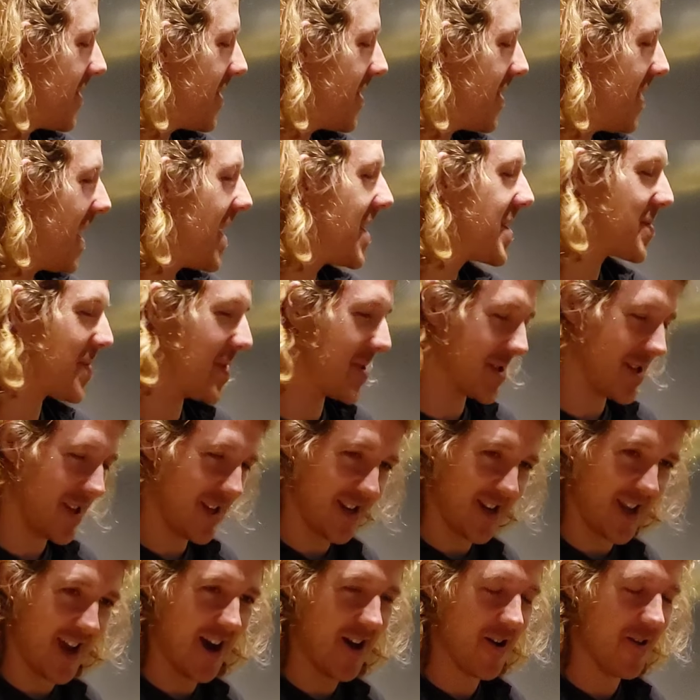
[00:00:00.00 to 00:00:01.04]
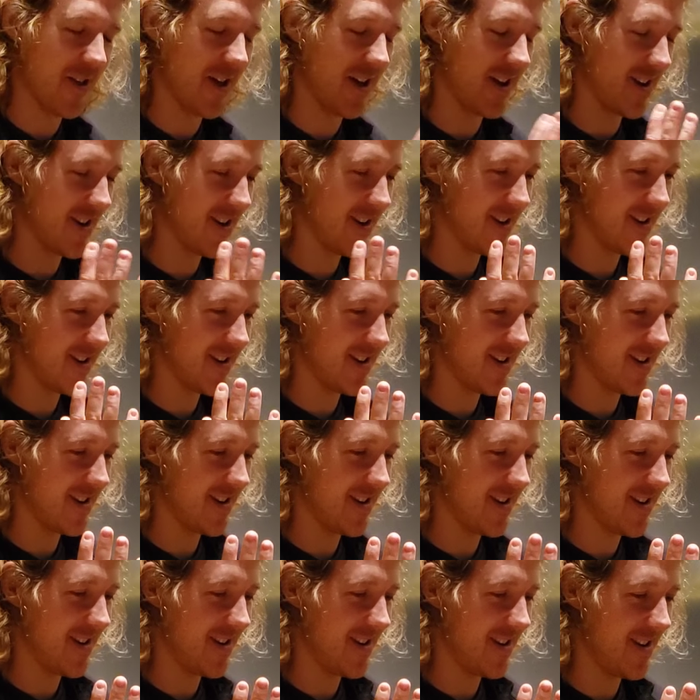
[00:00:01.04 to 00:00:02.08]
Especially now that,
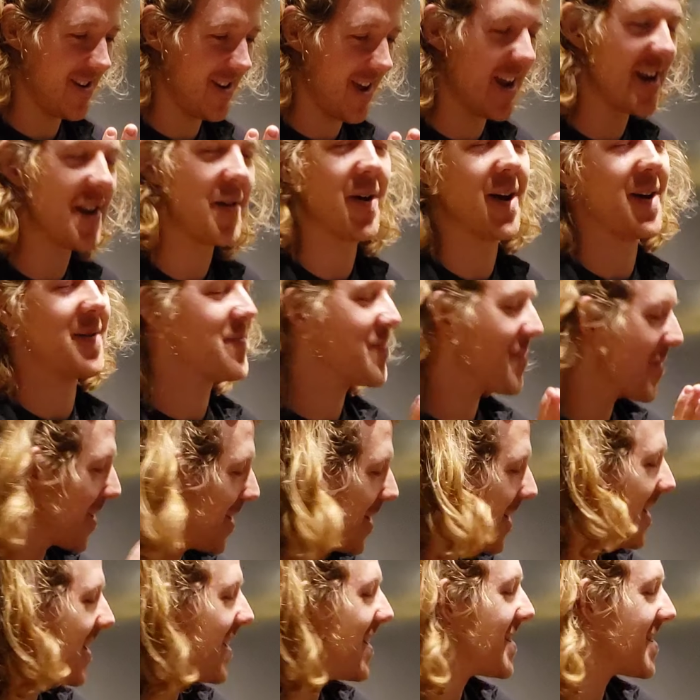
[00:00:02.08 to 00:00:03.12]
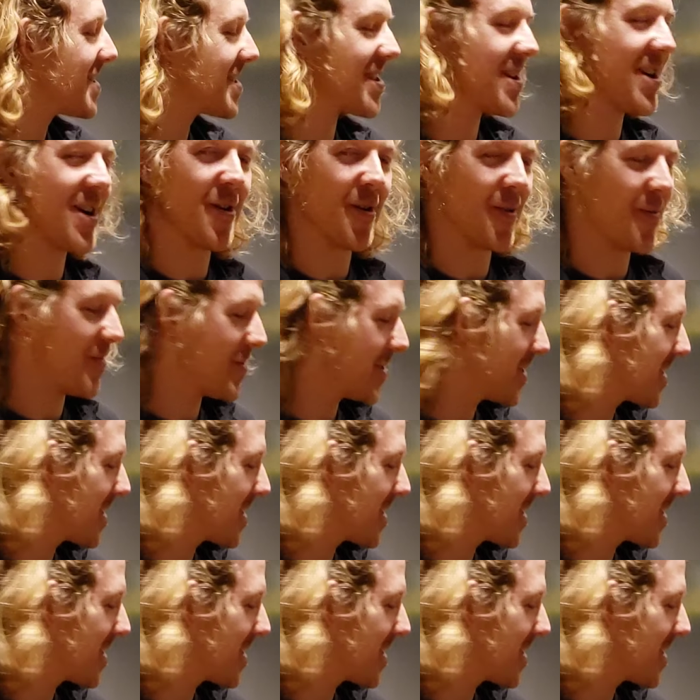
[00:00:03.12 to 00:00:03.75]
anyway, so